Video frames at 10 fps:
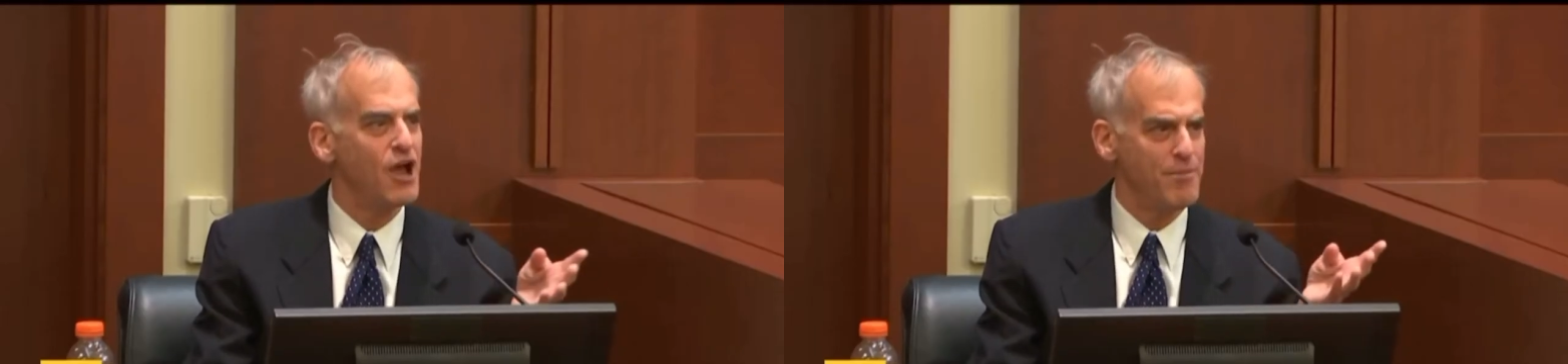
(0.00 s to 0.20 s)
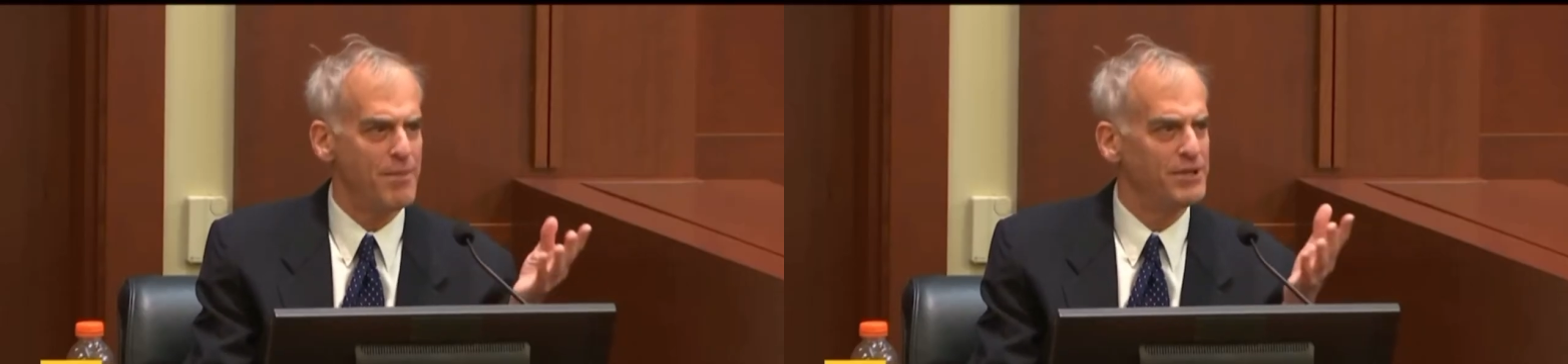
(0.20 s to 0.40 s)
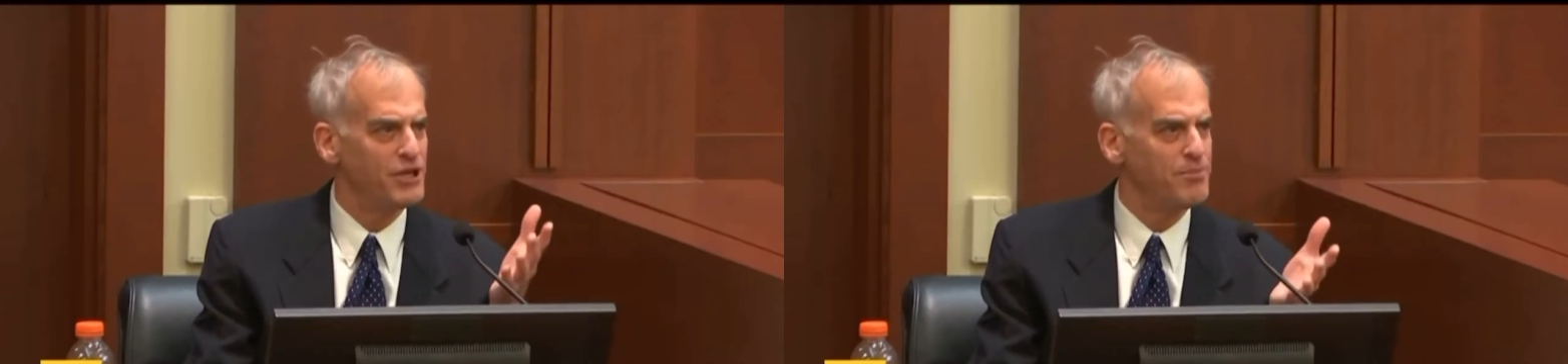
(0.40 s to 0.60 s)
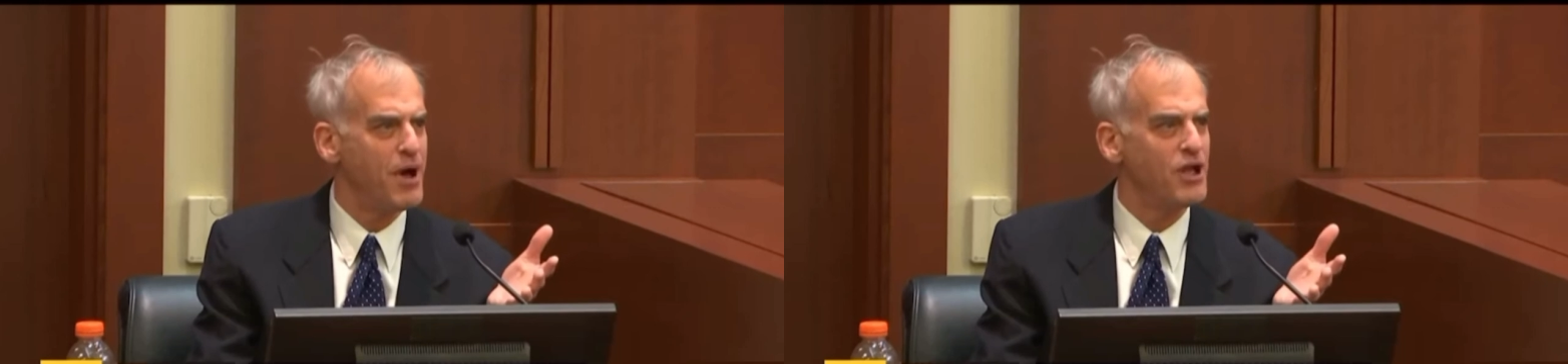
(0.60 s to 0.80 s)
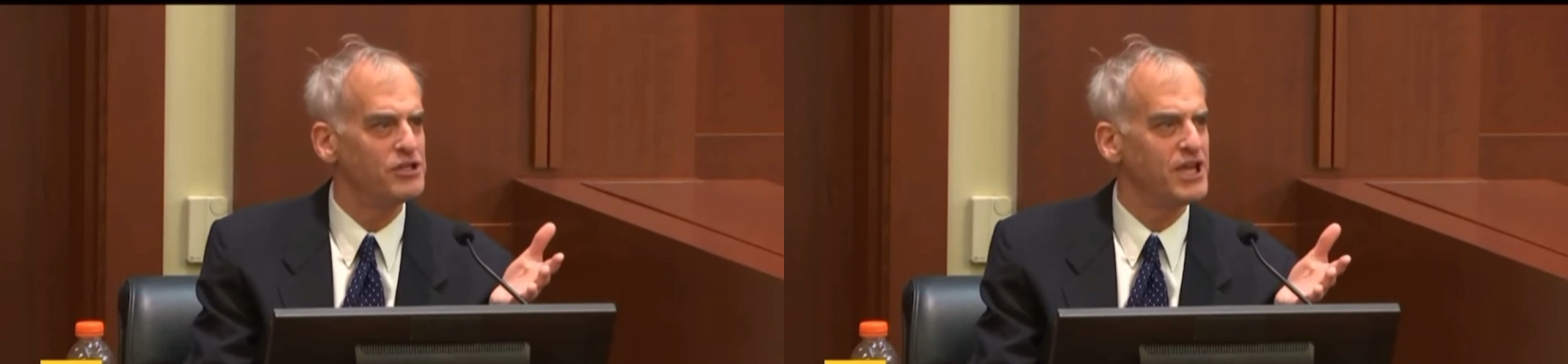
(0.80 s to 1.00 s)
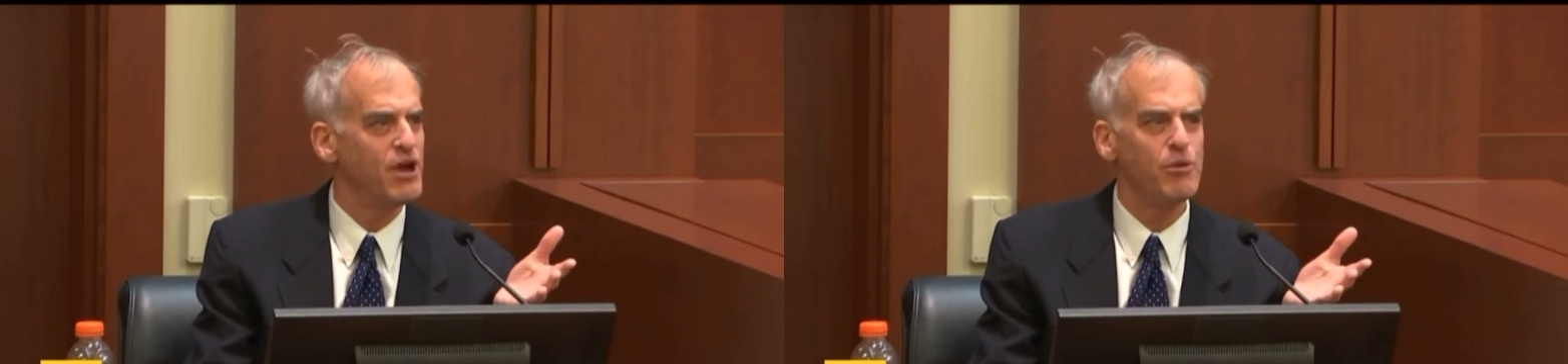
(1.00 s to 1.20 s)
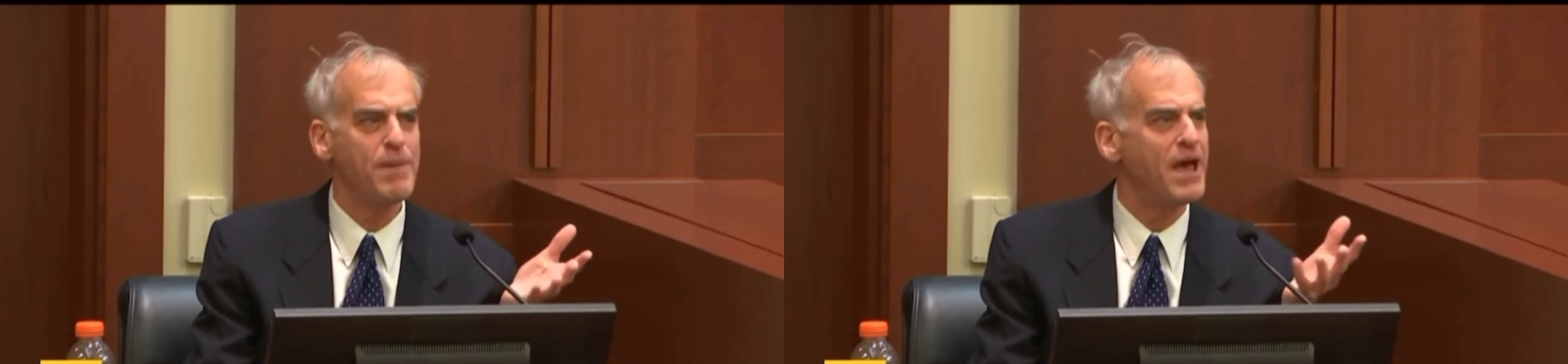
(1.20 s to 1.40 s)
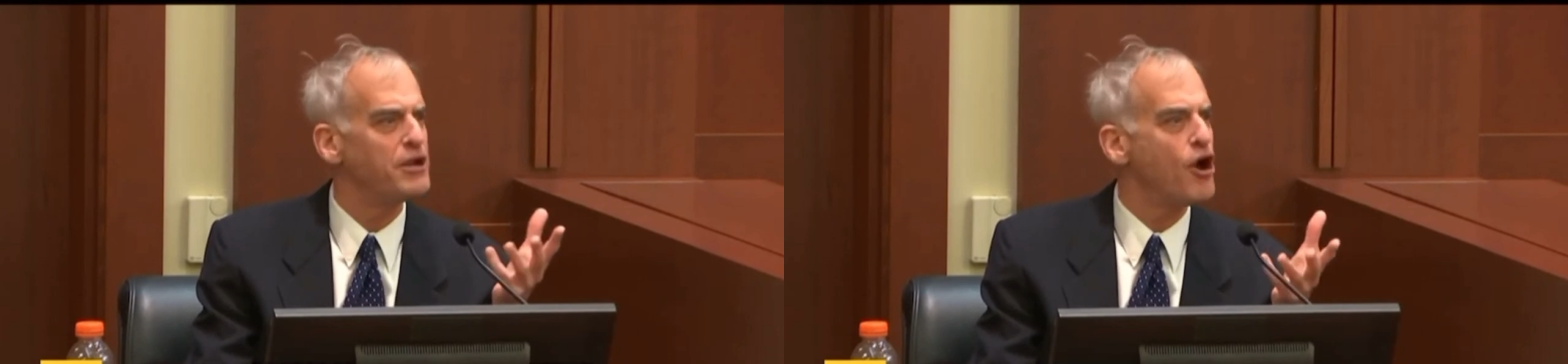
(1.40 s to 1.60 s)
he did apology ad with Bad
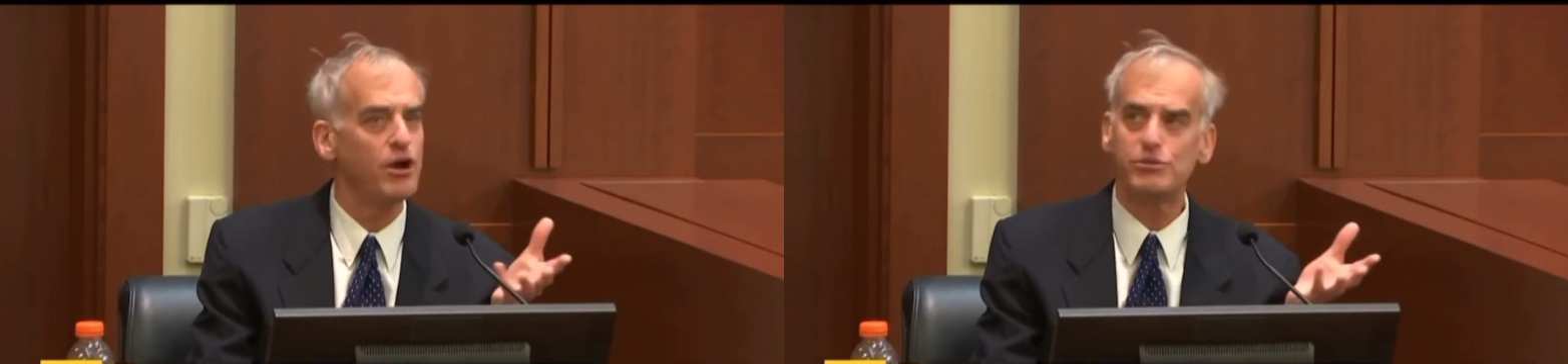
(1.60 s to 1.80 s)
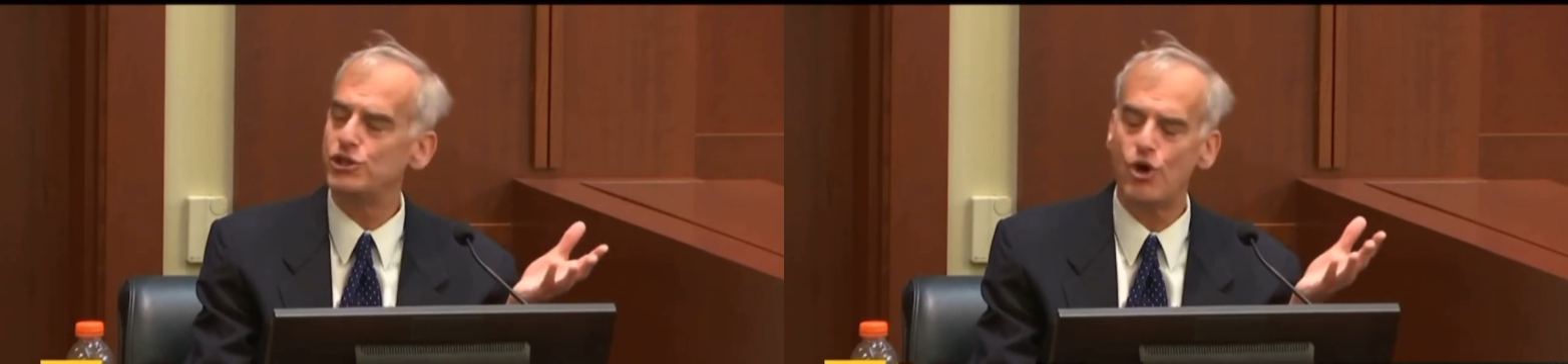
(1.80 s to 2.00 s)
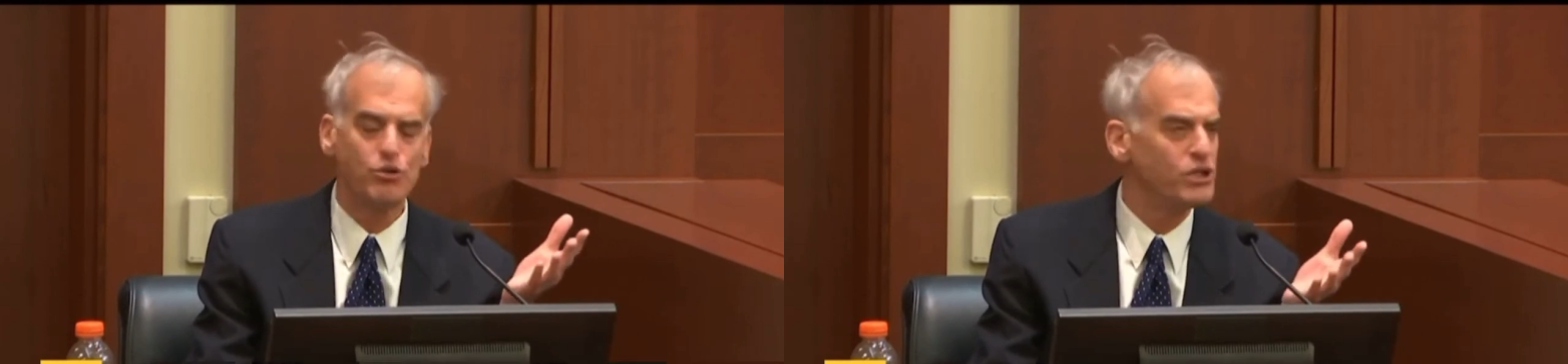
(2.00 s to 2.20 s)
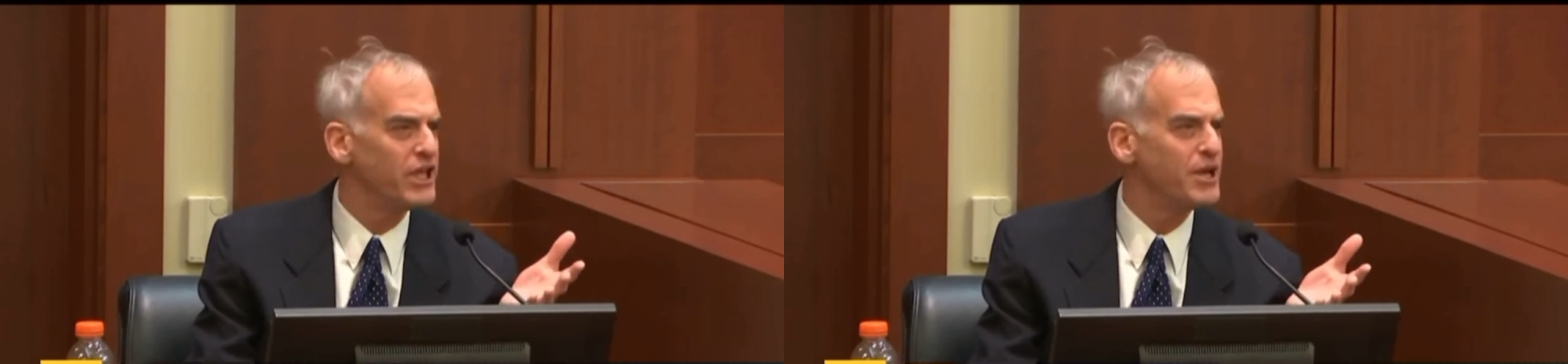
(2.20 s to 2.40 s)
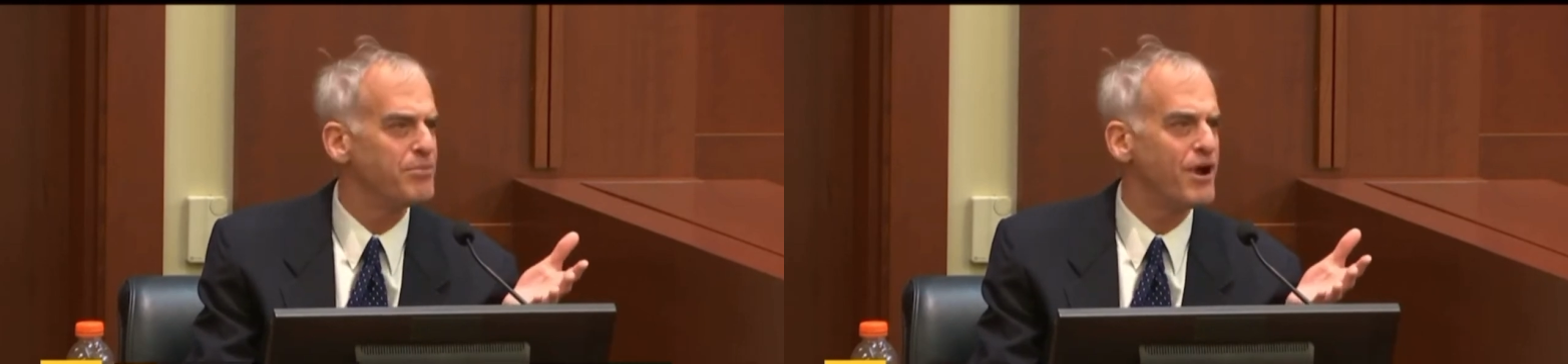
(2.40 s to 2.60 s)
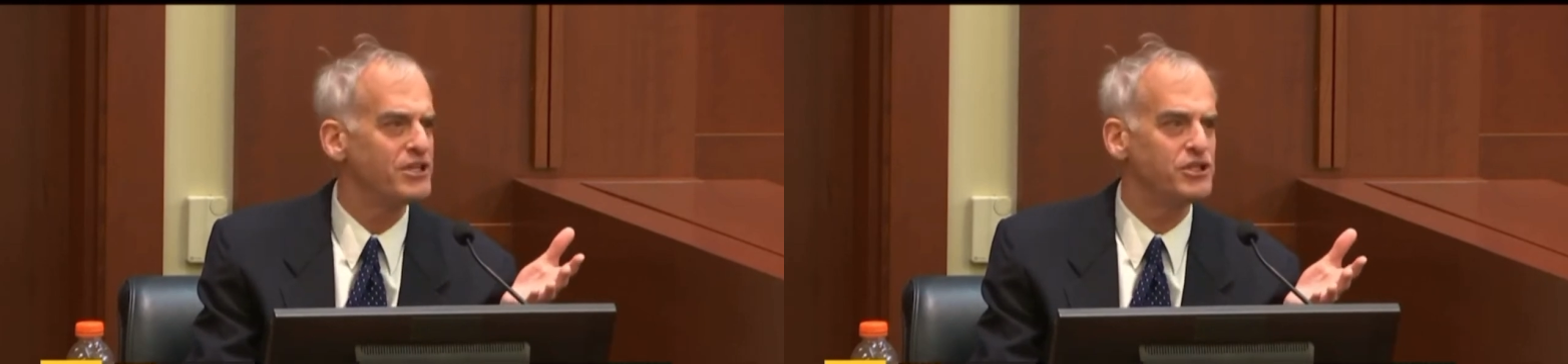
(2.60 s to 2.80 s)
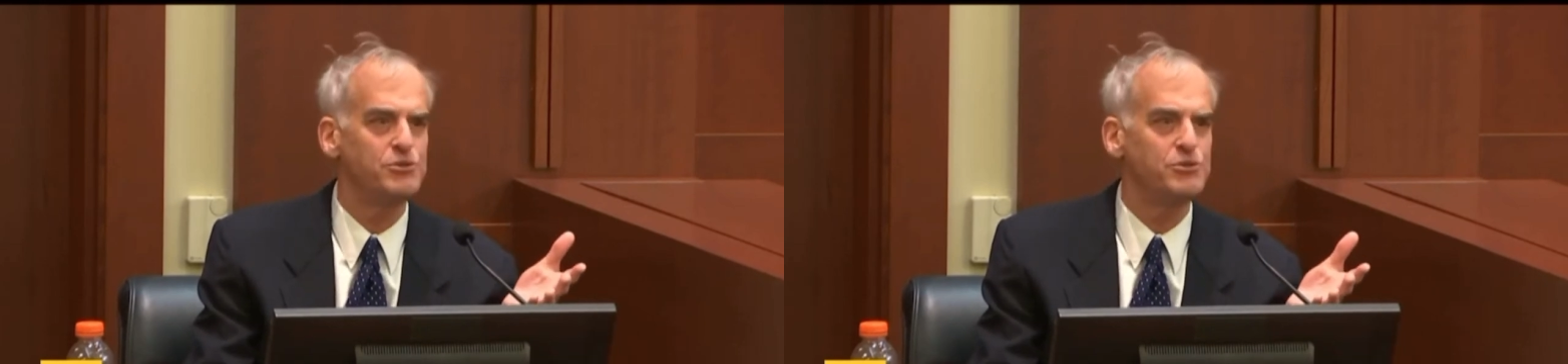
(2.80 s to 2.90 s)
Dog. We no delay in processing speed.